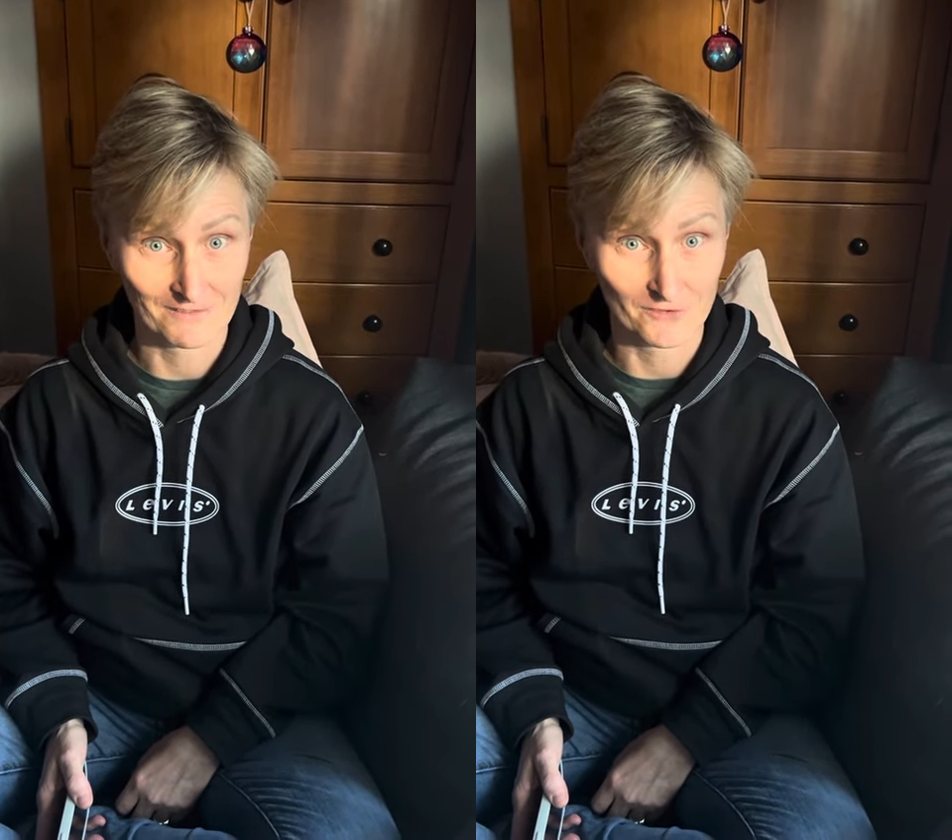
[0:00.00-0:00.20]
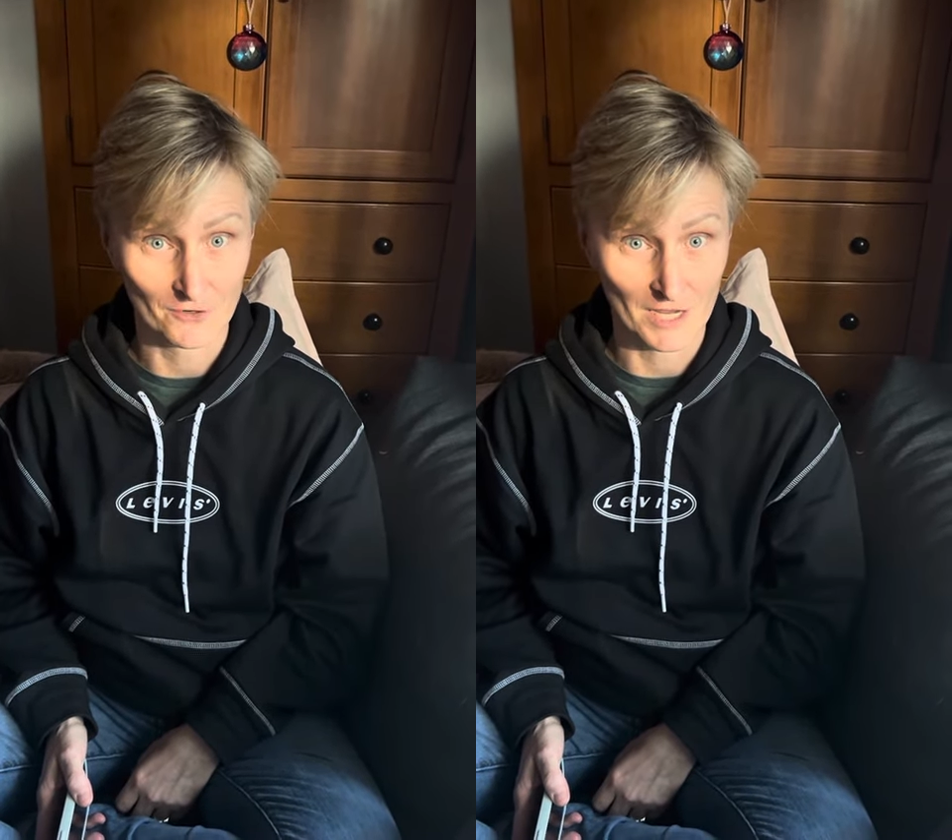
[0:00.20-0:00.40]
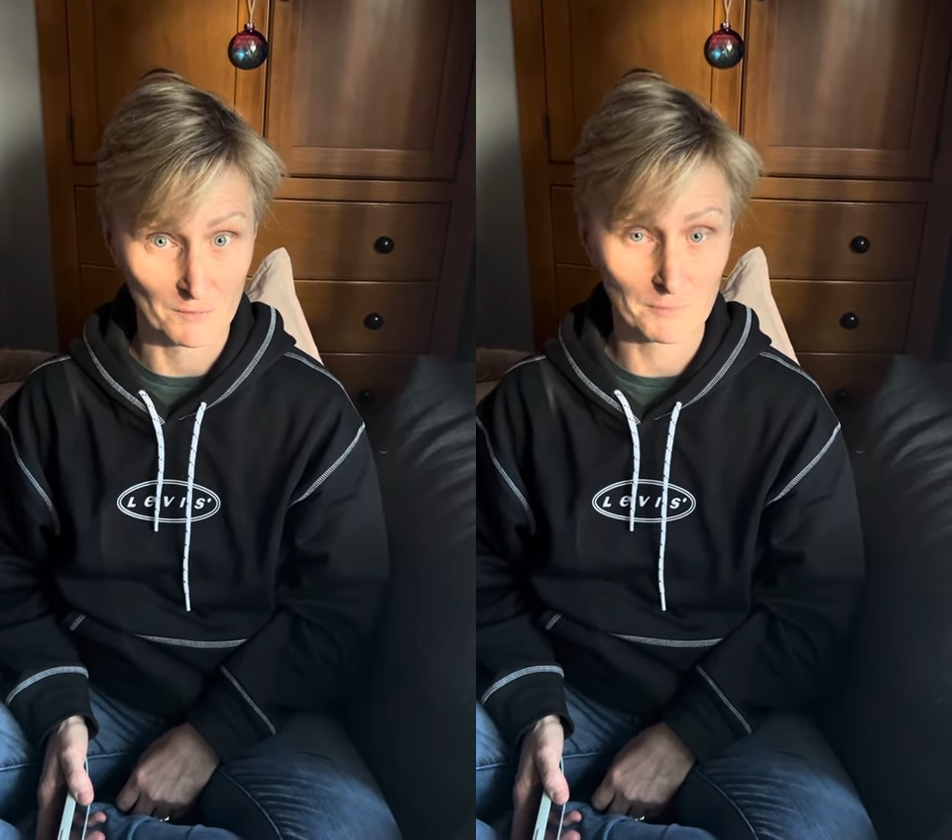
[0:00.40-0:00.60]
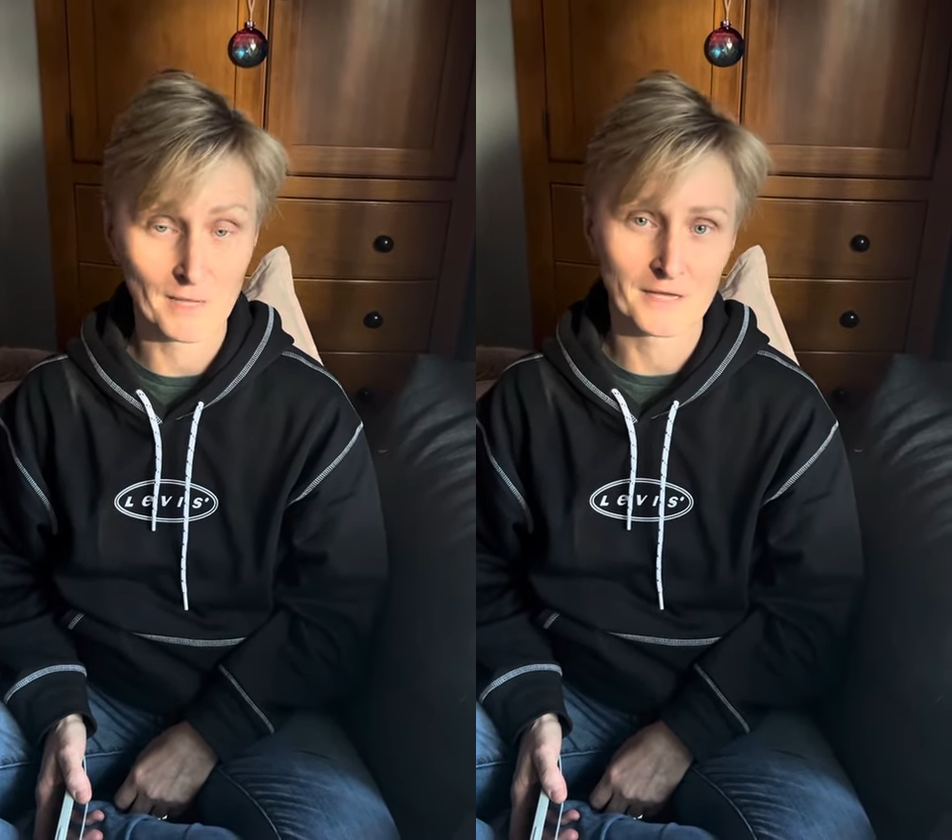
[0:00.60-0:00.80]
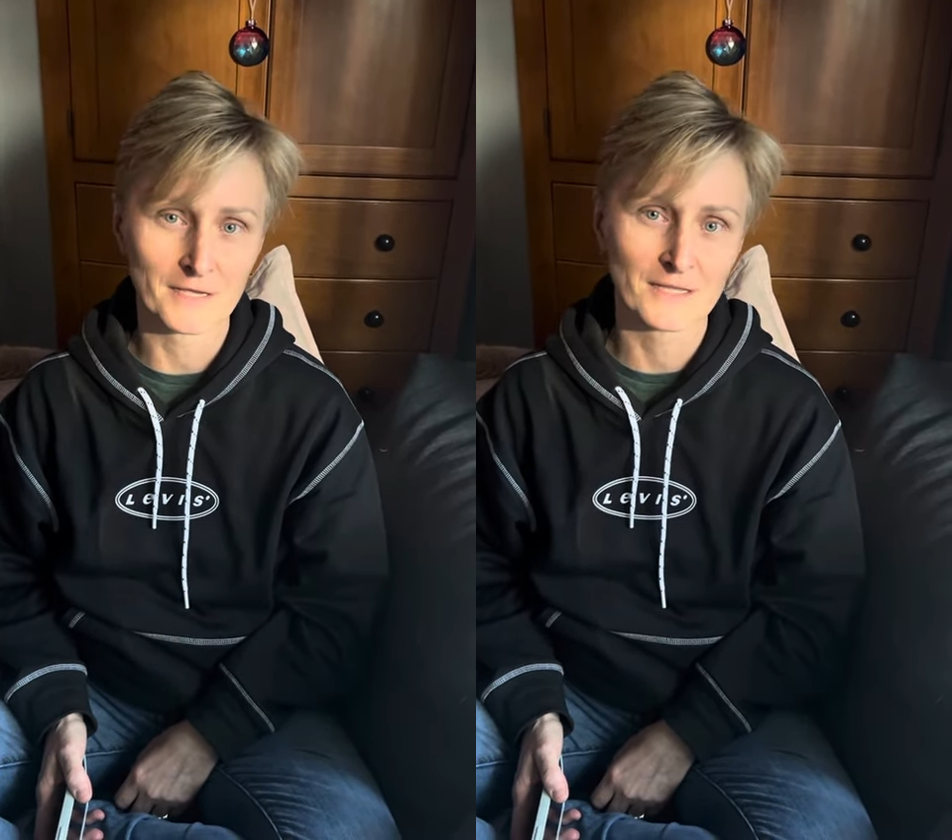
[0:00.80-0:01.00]
for
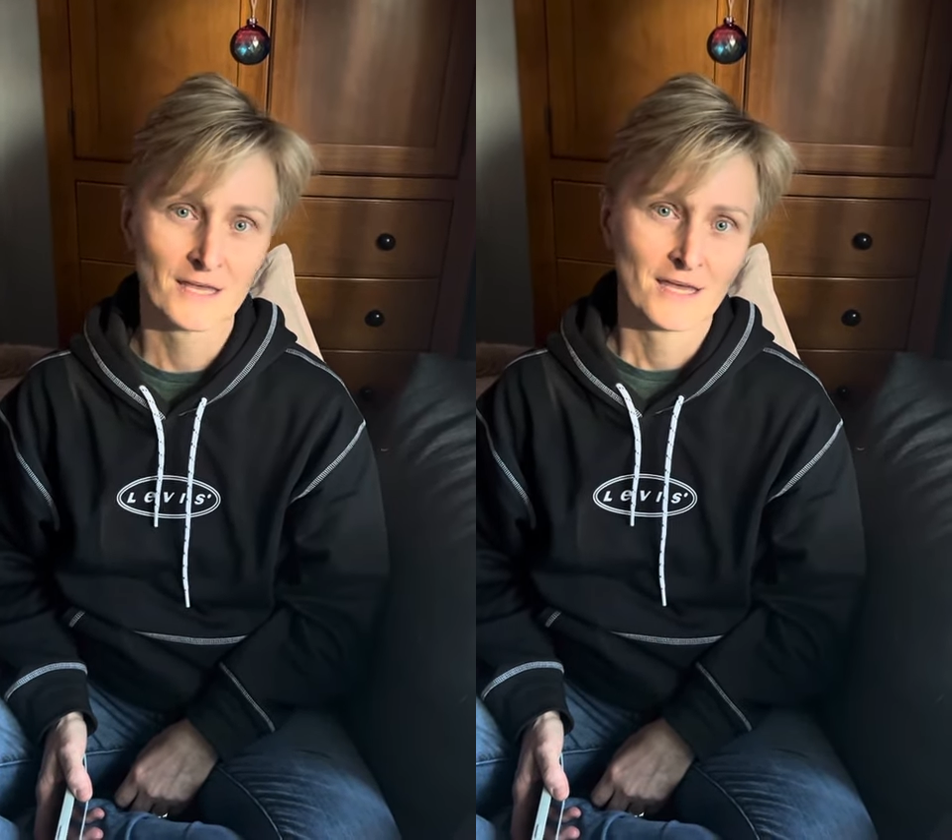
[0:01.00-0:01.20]
able-bodied,